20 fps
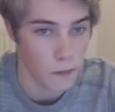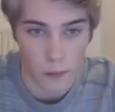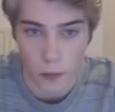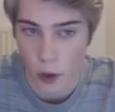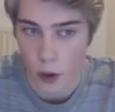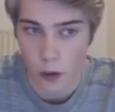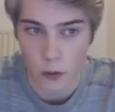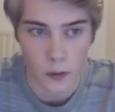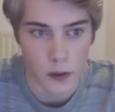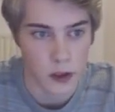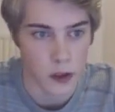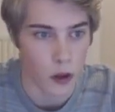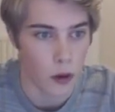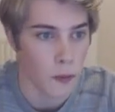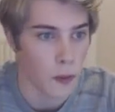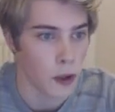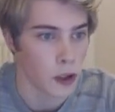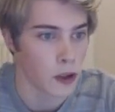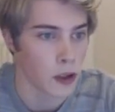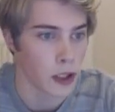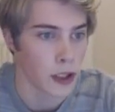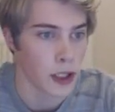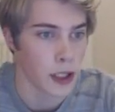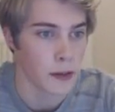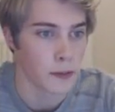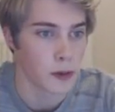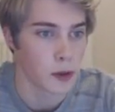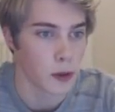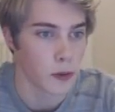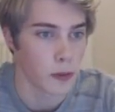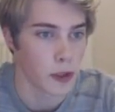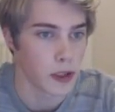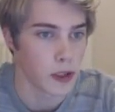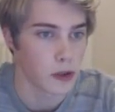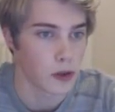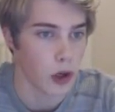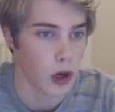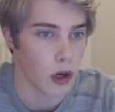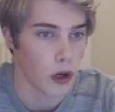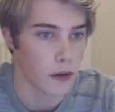almost all pawn ending games will be
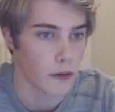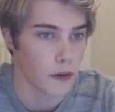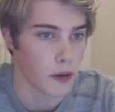draw if